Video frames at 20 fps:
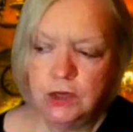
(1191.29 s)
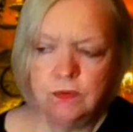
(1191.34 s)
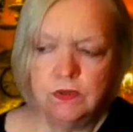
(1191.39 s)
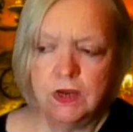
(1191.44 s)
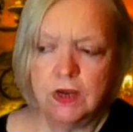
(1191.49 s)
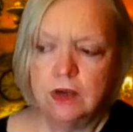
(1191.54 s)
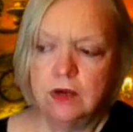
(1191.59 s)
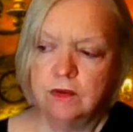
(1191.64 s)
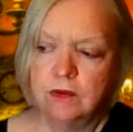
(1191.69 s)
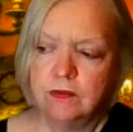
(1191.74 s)
do
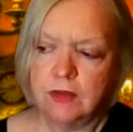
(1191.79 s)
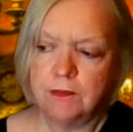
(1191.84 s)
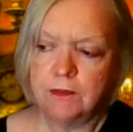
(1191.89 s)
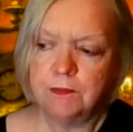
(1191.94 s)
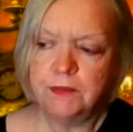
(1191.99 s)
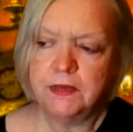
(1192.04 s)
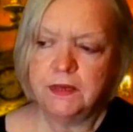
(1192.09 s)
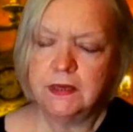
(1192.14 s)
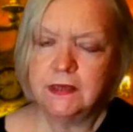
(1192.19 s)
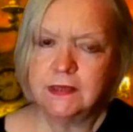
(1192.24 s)
you know
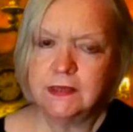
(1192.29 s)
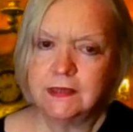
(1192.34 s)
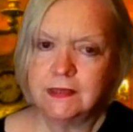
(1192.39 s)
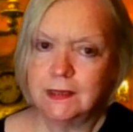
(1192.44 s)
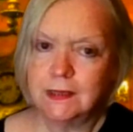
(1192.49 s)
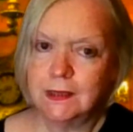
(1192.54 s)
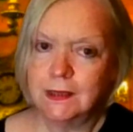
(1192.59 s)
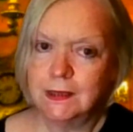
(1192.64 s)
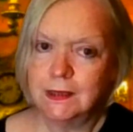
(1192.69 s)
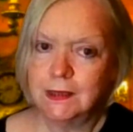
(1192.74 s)
that
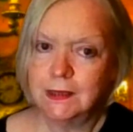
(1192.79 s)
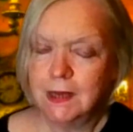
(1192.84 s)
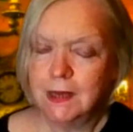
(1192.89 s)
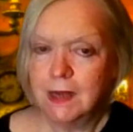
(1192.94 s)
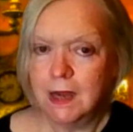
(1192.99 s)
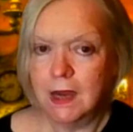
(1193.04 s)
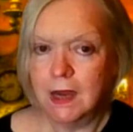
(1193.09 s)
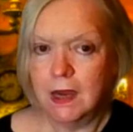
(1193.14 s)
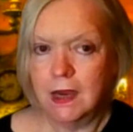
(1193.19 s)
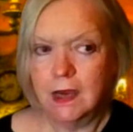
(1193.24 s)
person
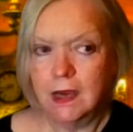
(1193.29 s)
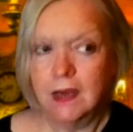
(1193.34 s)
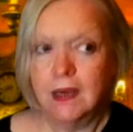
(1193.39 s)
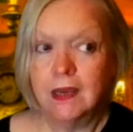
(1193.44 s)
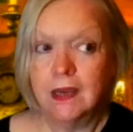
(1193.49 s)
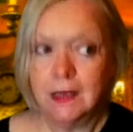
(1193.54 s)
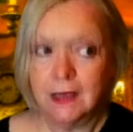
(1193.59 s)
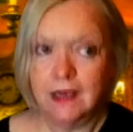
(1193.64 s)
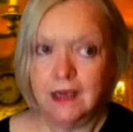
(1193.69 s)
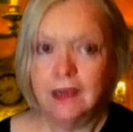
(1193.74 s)
uh,
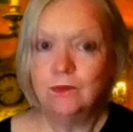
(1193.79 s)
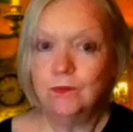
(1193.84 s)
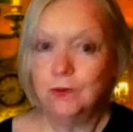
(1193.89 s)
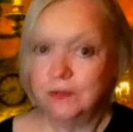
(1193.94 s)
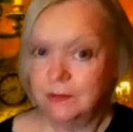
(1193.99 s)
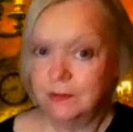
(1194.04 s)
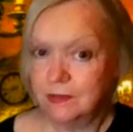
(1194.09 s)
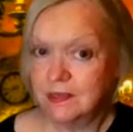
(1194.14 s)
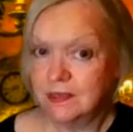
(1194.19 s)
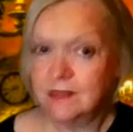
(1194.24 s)

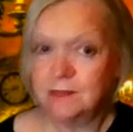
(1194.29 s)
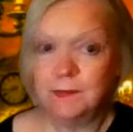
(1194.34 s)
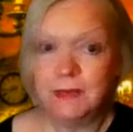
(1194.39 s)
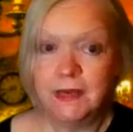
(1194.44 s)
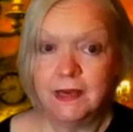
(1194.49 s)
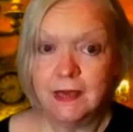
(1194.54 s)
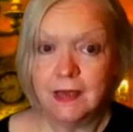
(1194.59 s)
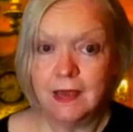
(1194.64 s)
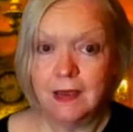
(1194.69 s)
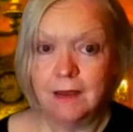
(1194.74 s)
again with the
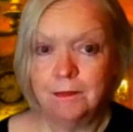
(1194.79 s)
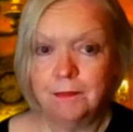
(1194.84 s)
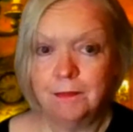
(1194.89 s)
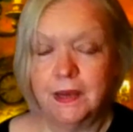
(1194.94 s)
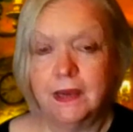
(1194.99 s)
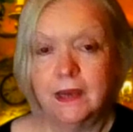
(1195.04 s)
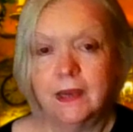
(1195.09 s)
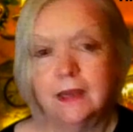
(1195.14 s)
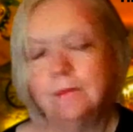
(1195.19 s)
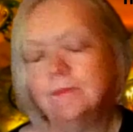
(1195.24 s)
smear
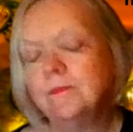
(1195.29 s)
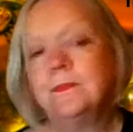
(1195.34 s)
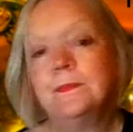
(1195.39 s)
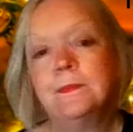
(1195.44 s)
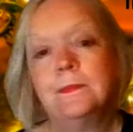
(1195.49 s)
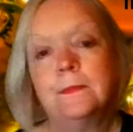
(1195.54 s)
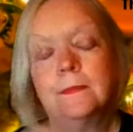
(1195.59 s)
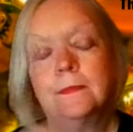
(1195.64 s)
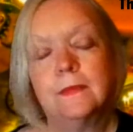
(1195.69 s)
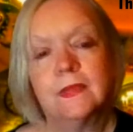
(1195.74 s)

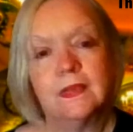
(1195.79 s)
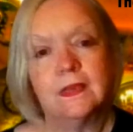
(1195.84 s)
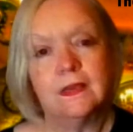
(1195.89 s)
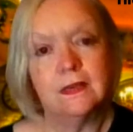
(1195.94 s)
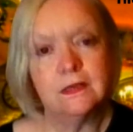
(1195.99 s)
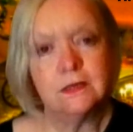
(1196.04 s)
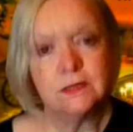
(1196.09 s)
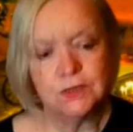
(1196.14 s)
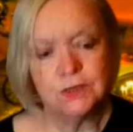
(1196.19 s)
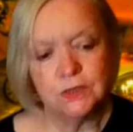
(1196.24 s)
campaign
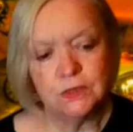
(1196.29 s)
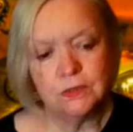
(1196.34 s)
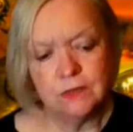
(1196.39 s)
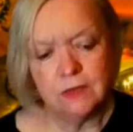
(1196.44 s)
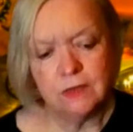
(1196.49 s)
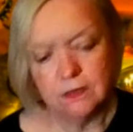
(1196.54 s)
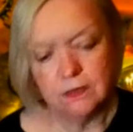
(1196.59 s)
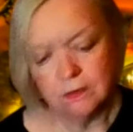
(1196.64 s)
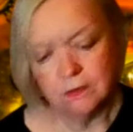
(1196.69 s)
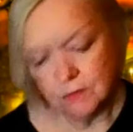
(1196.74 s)
is do
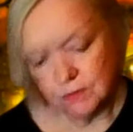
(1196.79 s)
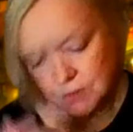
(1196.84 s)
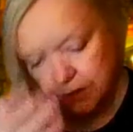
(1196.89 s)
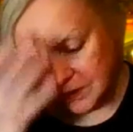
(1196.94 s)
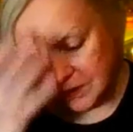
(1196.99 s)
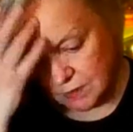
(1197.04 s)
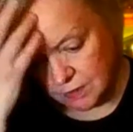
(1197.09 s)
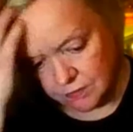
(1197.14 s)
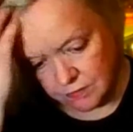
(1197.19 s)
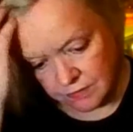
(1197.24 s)
you know
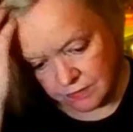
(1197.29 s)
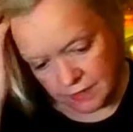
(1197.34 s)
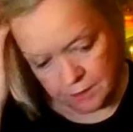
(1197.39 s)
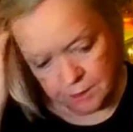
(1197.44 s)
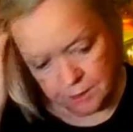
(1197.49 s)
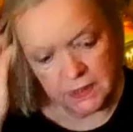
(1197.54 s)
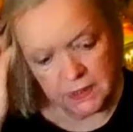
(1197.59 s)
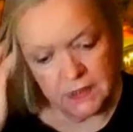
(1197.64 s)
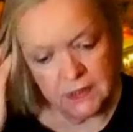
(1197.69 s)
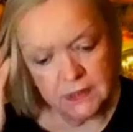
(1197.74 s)
do you know
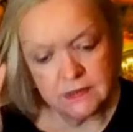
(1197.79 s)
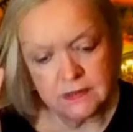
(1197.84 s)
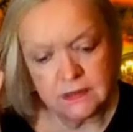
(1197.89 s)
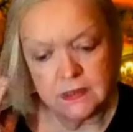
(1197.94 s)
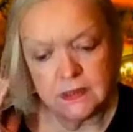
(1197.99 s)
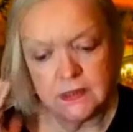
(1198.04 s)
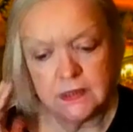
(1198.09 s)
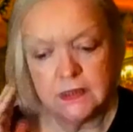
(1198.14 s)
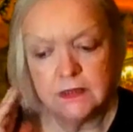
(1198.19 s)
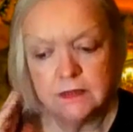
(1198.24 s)
that
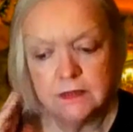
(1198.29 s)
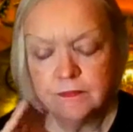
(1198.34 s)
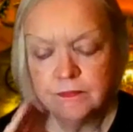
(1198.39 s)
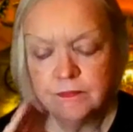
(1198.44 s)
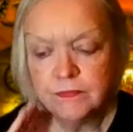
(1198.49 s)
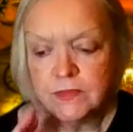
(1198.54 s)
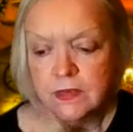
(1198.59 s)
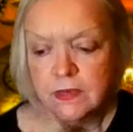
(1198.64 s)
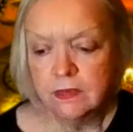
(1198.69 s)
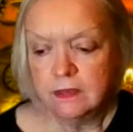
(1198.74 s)
person
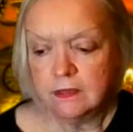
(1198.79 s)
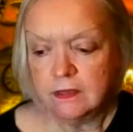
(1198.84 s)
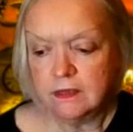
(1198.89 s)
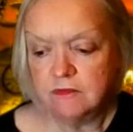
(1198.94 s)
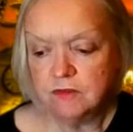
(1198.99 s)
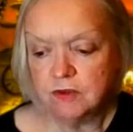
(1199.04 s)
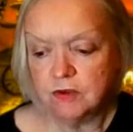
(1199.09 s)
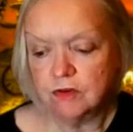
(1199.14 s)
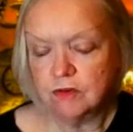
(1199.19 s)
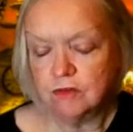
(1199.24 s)

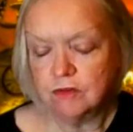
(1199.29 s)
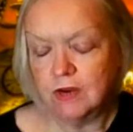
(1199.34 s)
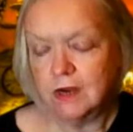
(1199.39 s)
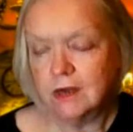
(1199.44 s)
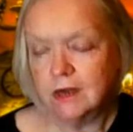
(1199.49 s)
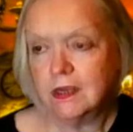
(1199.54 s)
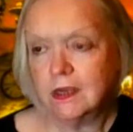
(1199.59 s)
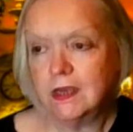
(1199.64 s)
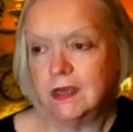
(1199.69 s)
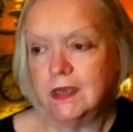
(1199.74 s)
they've got
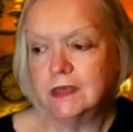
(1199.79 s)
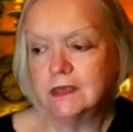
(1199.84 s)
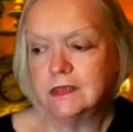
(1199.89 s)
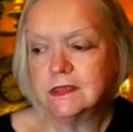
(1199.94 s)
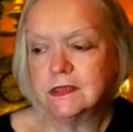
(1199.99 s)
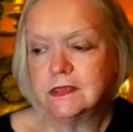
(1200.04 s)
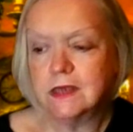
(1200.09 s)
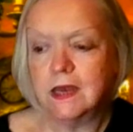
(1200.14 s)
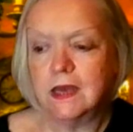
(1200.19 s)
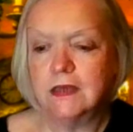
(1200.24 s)

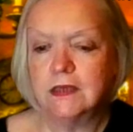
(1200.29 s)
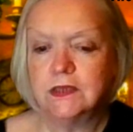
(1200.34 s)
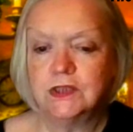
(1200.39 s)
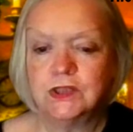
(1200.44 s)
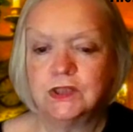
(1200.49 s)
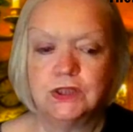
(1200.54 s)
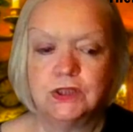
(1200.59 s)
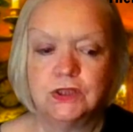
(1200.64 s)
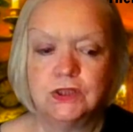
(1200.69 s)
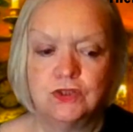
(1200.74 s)
grandkids
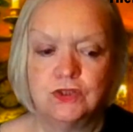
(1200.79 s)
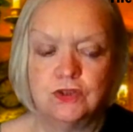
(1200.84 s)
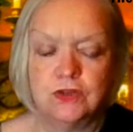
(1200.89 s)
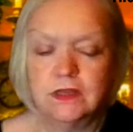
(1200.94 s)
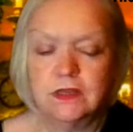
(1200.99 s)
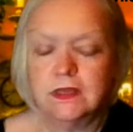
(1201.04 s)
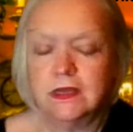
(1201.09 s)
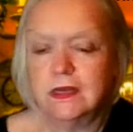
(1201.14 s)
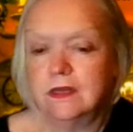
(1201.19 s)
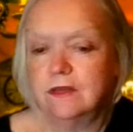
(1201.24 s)
and
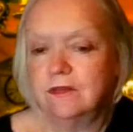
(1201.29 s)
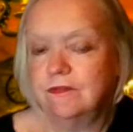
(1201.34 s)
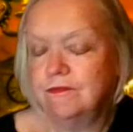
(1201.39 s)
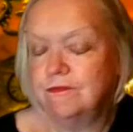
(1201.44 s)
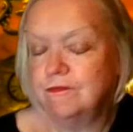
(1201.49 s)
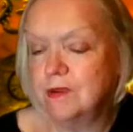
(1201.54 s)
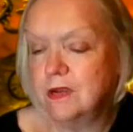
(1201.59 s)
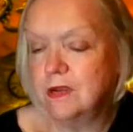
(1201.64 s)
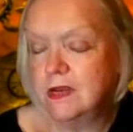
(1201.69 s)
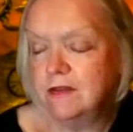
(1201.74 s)
children that
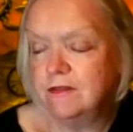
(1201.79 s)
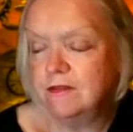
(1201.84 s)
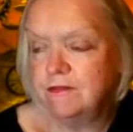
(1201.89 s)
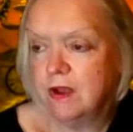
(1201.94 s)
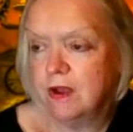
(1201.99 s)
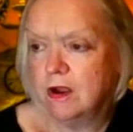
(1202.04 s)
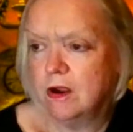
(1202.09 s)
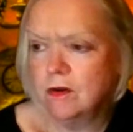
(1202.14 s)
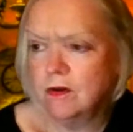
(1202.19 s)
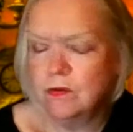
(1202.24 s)
live
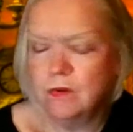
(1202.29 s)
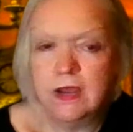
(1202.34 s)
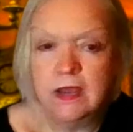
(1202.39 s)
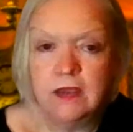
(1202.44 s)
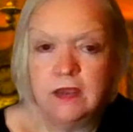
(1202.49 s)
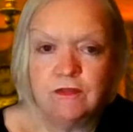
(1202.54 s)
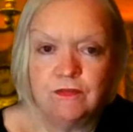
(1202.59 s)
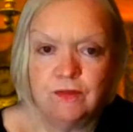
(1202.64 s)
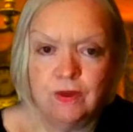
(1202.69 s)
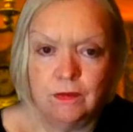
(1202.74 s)
really far
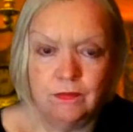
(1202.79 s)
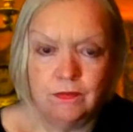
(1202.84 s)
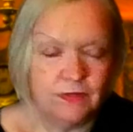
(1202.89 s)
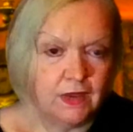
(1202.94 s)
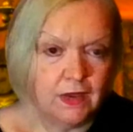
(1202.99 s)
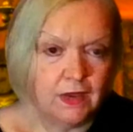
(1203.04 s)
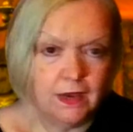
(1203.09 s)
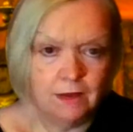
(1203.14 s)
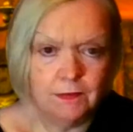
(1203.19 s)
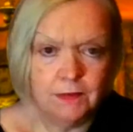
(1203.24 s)
away
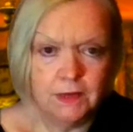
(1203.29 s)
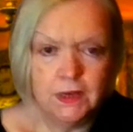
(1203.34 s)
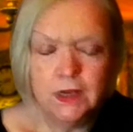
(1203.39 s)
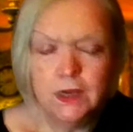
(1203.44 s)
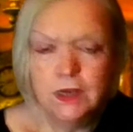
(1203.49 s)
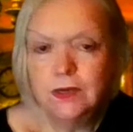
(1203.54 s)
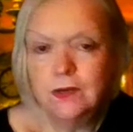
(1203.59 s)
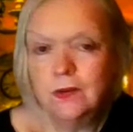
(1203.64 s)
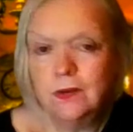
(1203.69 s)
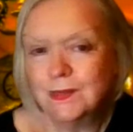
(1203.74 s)
from them
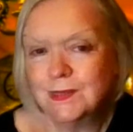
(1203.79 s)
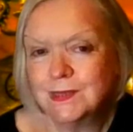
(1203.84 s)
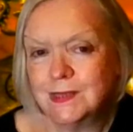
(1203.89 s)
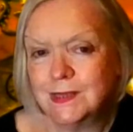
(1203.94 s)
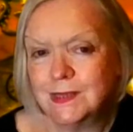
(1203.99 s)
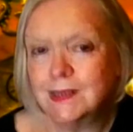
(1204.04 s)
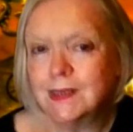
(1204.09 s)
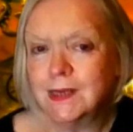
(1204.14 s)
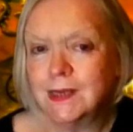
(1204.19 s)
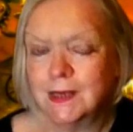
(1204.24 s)

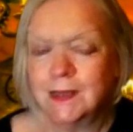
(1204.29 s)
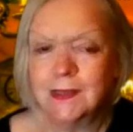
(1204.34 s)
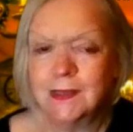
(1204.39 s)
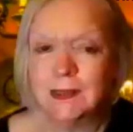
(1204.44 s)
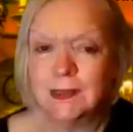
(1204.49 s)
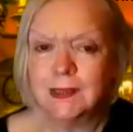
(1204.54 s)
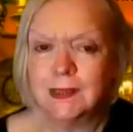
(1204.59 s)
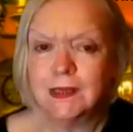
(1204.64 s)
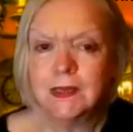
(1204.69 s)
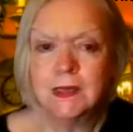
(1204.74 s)
you're
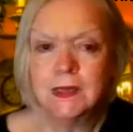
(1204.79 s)
thinking